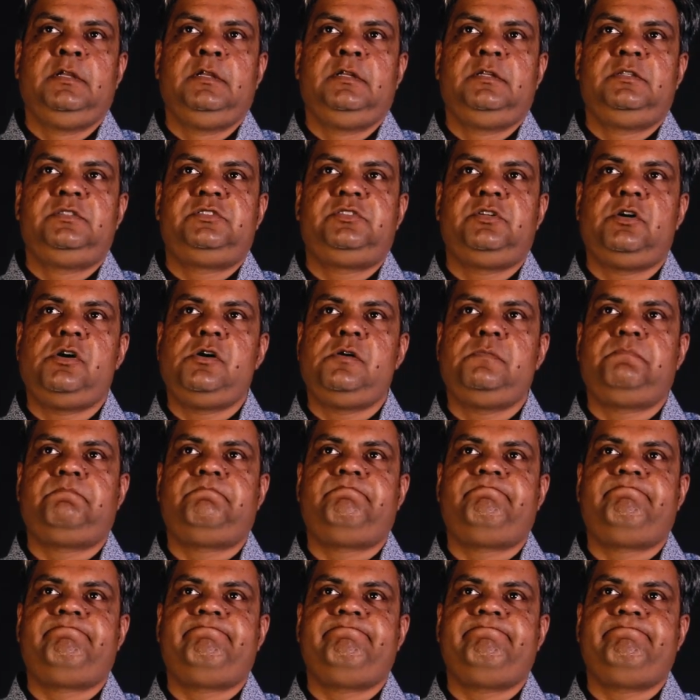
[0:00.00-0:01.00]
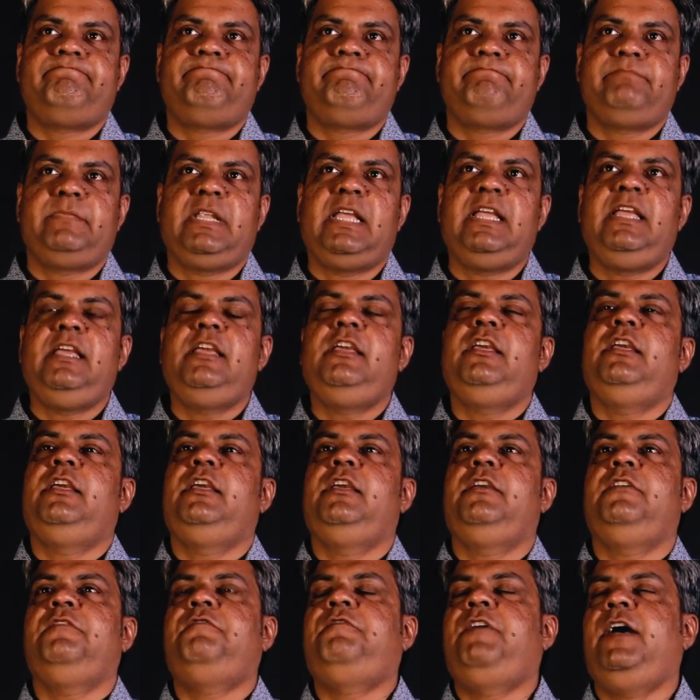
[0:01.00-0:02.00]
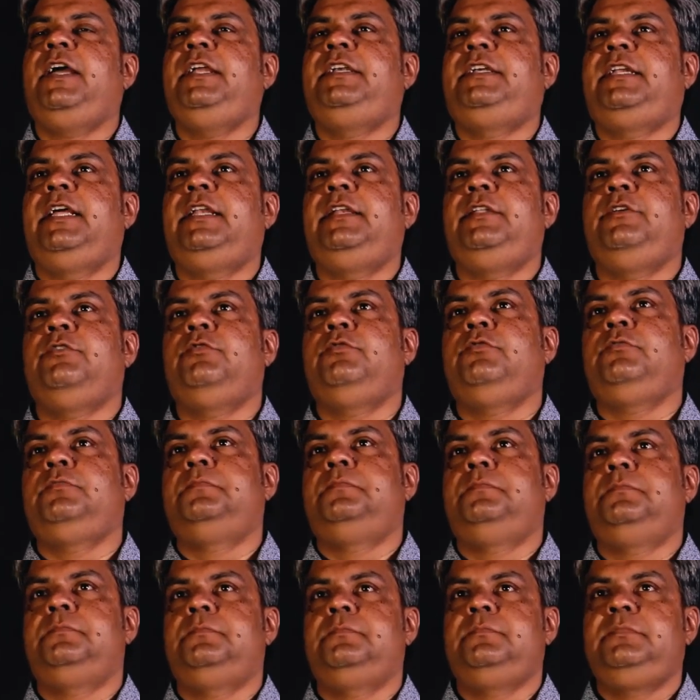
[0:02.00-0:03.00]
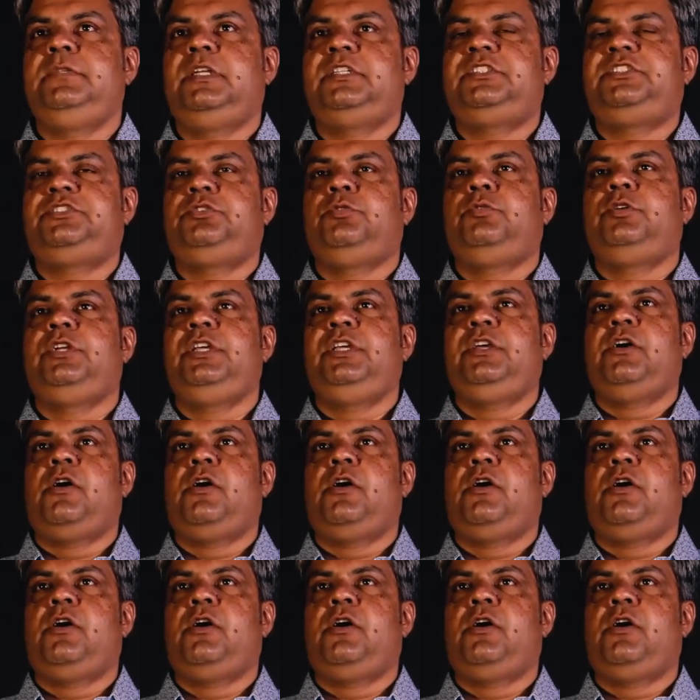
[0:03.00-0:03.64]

So, if I tell you the story